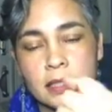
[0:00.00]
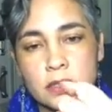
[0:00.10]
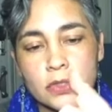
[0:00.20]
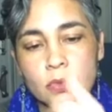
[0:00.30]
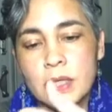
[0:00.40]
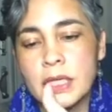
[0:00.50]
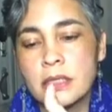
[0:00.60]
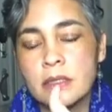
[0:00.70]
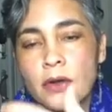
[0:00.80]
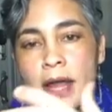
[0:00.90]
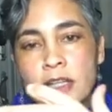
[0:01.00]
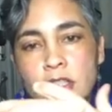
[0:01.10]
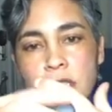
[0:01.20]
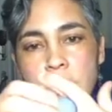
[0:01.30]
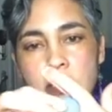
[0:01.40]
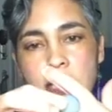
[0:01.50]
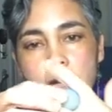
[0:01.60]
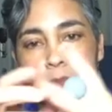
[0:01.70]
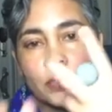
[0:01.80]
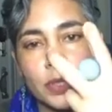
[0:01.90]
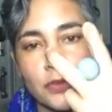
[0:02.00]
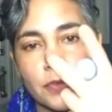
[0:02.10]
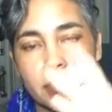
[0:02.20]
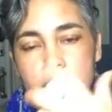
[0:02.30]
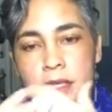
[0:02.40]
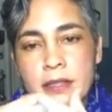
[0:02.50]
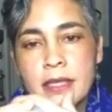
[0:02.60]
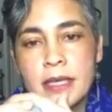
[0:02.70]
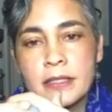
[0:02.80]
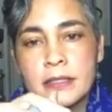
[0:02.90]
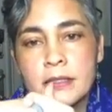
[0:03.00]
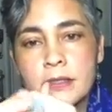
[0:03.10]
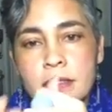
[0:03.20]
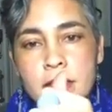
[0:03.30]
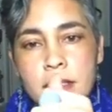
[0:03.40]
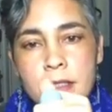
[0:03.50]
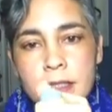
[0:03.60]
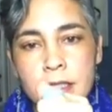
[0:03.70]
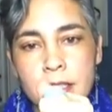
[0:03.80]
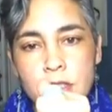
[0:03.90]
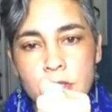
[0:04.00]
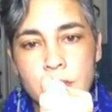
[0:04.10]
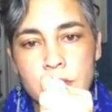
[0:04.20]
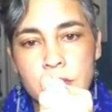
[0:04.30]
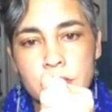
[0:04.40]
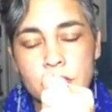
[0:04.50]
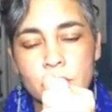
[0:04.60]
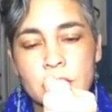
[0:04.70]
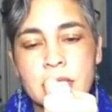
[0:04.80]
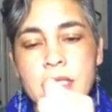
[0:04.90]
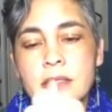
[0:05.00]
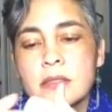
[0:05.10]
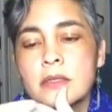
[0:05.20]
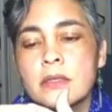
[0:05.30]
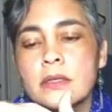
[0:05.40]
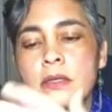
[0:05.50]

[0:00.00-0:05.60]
and squeeze, or actually take it between your fingers like this and do a little squeeze.